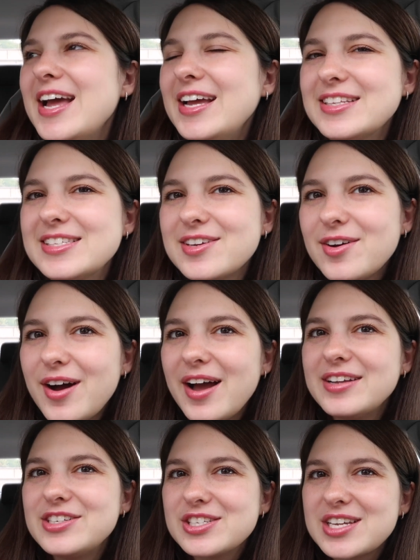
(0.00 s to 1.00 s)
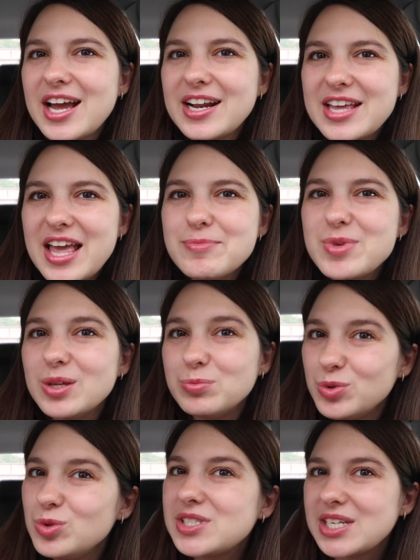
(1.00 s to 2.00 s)
And so it just kind of gave me the
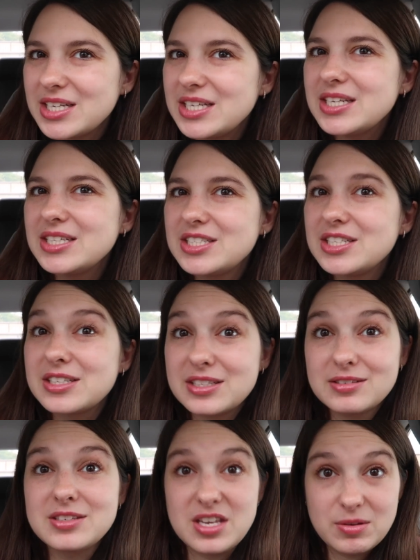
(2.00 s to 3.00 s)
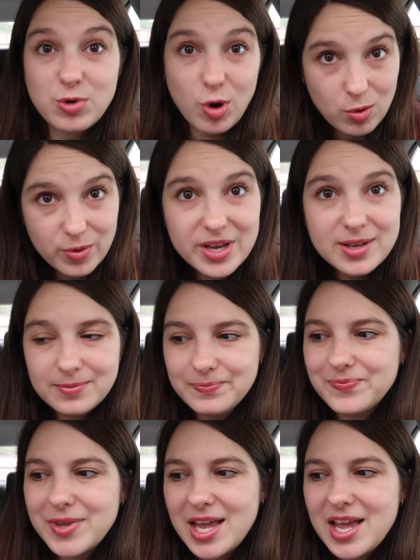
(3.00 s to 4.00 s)
boost I needed to keep going.
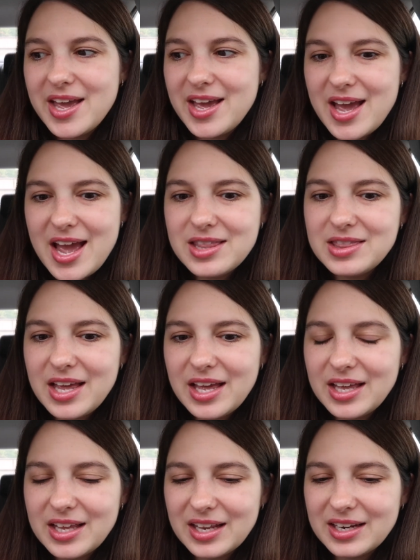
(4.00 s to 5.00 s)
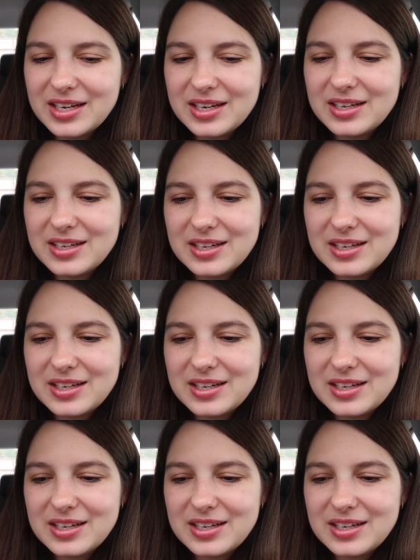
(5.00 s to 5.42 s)
And then